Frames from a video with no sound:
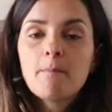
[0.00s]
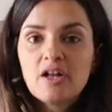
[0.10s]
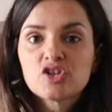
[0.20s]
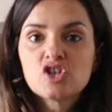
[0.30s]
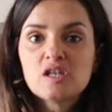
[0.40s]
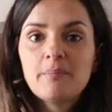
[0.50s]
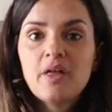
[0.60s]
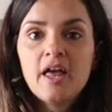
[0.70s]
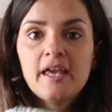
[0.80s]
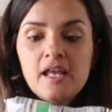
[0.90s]
much
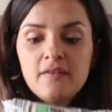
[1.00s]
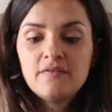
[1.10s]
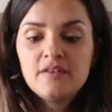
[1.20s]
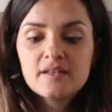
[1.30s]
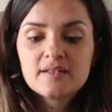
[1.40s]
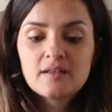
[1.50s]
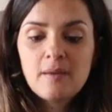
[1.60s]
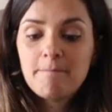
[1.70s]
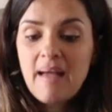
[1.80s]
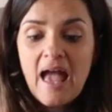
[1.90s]
cheaper in this
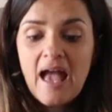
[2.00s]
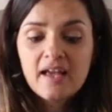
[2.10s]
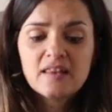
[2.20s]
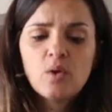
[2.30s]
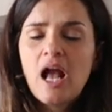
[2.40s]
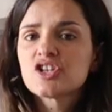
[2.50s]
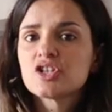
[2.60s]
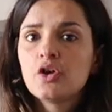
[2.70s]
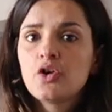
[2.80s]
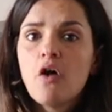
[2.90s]
bag. They were
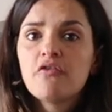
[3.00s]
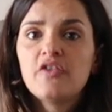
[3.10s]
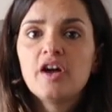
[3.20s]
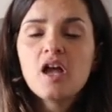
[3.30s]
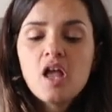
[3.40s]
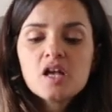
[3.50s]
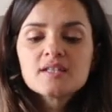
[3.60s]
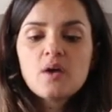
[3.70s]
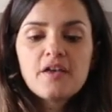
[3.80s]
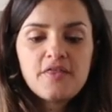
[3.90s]
actually on offer,
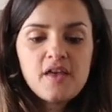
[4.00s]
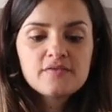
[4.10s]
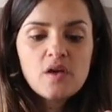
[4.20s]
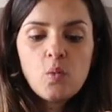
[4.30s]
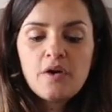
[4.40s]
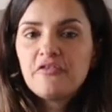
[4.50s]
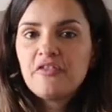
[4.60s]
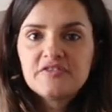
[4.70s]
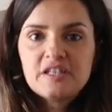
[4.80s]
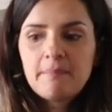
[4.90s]
so I think they were
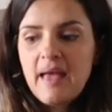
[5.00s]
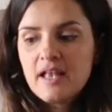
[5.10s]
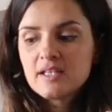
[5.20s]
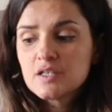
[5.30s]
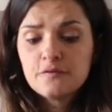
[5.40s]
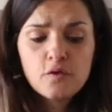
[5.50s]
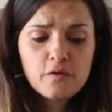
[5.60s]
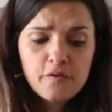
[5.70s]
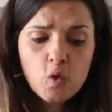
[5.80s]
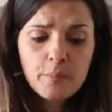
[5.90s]
50 pence
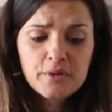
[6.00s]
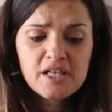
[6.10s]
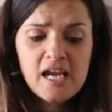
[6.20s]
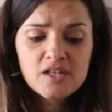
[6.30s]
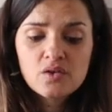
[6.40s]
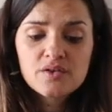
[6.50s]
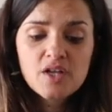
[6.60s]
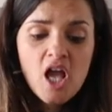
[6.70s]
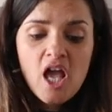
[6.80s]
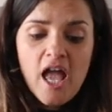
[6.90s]
for 4 potatoes.
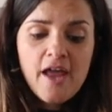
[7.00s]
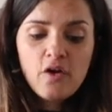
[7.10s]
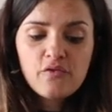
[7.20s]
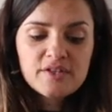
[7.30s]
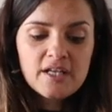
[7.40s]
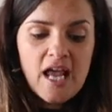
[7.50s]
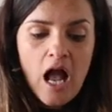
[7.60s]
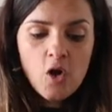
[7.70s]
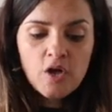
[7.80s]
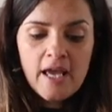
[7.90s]
And obviously
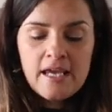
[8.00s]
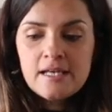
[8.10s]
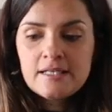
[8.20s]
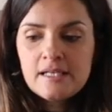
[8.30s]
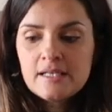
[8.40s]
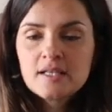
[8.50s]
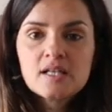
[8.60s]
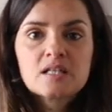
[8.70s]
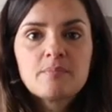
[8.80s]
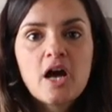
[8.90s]
I'm gonna eat these
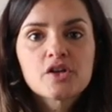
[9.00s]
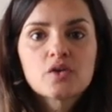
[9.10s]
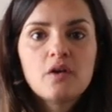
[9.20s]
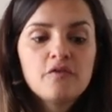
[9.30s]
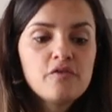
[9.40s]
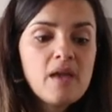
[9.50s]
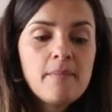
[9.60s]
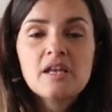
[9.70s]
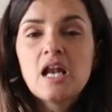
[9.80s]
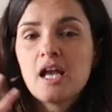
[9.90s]
as part of
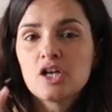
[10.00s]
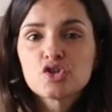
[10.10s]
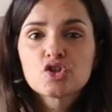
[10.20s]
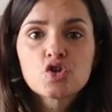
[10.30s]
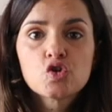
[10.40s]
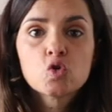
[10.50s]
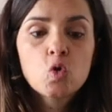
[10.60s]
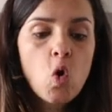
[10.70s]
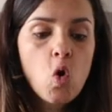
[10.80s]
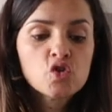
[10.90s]
maybe like a
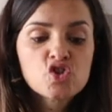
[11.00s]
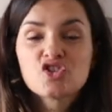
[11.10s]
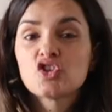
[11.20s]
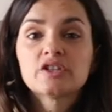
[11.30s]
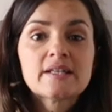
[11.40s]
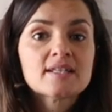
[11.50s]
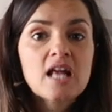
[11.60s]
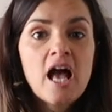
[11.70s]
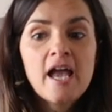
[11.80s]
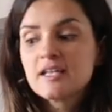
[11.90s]
stew or just on the
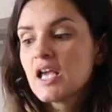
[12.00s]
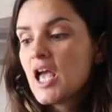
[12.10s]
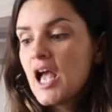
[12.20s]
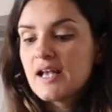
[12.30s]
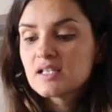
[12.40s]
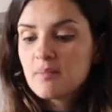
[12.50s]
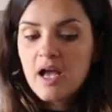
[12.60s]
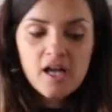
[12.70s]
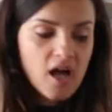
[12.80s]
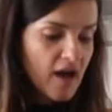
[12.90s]
side as
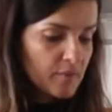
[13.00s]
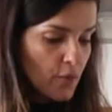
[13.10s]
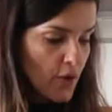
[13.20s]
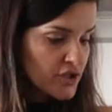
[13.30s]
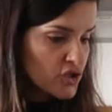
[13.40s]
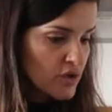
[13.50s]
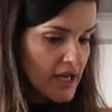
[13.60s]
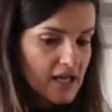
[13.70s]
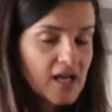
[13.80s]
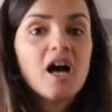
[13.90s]
my
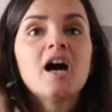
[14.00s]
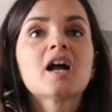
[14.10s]
carbohydrates